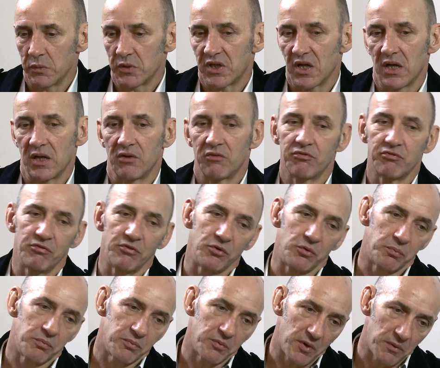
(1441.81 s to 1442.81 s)
were going
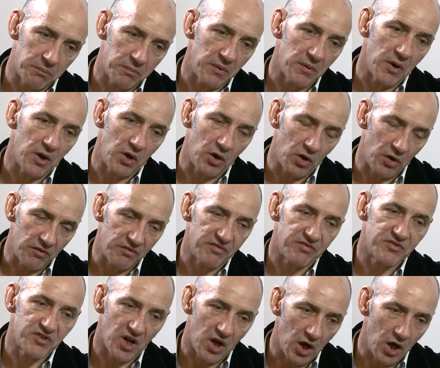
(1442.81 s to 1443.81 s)
through a lot
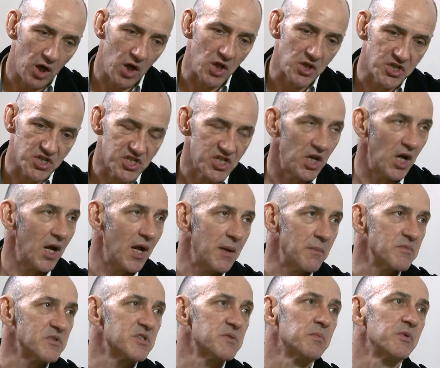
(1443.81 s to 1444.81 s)
of hard
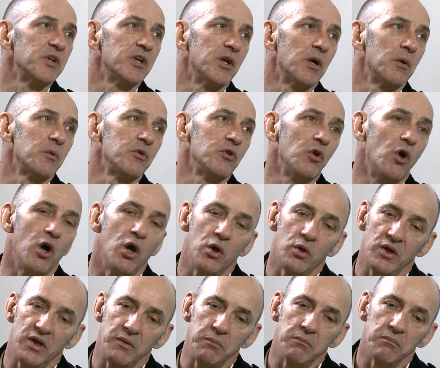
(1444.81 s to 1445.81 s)
times, you know, not
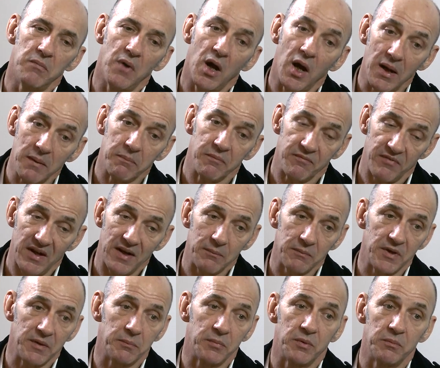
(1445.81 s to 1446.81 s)
only my
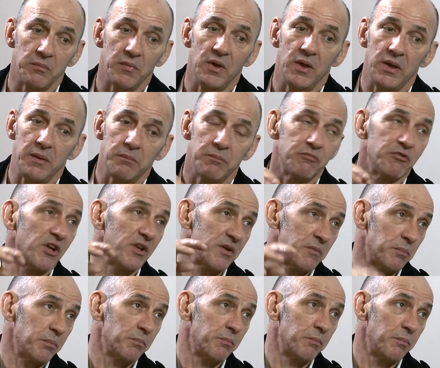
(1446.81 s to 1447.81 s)
family, but my brother
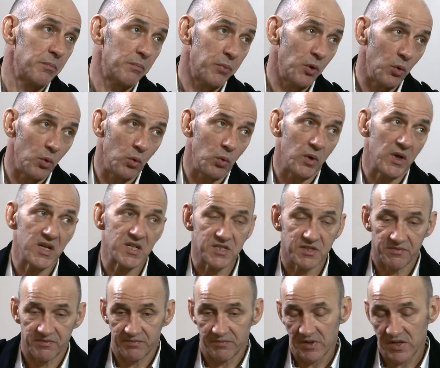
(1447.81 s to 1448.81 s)
Paul,
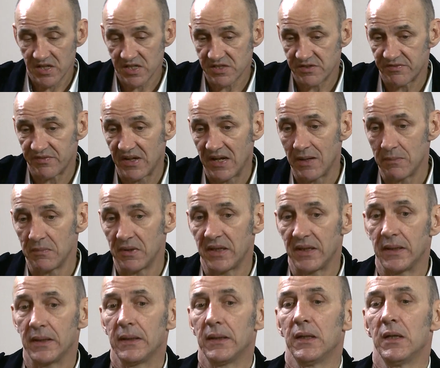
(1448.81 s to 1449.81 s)
his family.
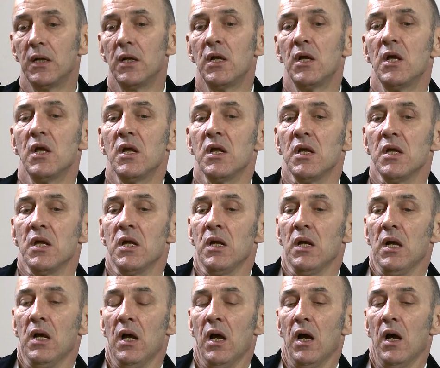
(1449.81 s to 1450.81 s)

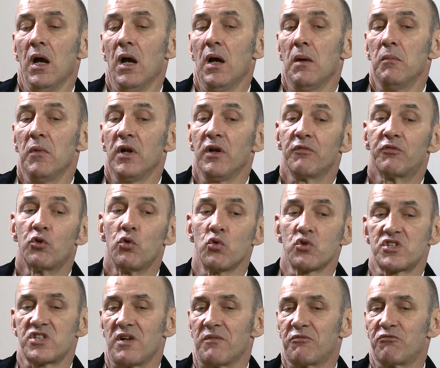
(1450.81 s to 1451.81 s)
And of
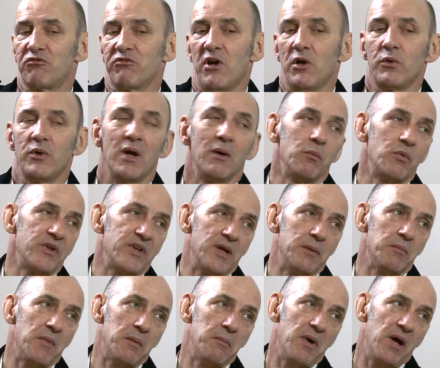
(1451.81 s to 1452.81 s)
course I've grown up with it.
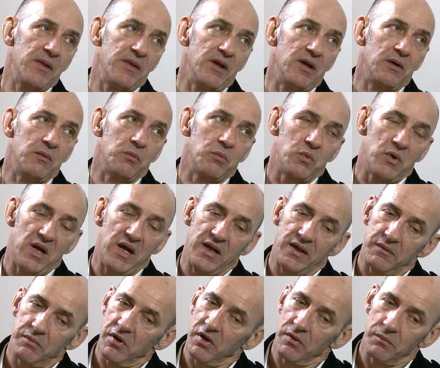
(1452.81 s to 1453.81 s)
My mother had
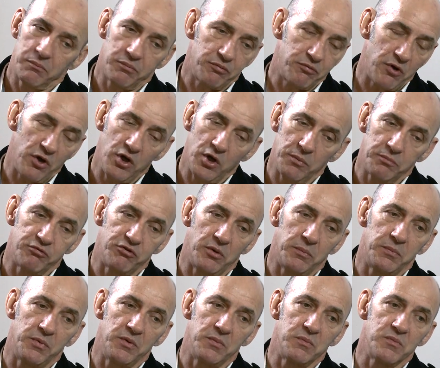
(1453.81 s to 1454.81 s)
her
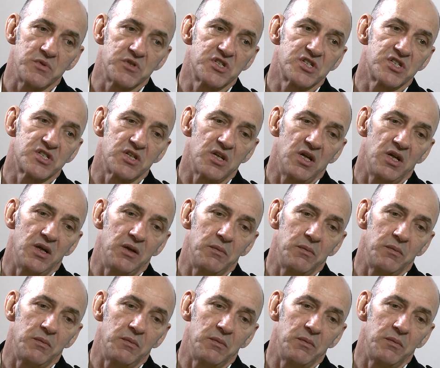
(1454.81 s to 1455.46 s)
problems,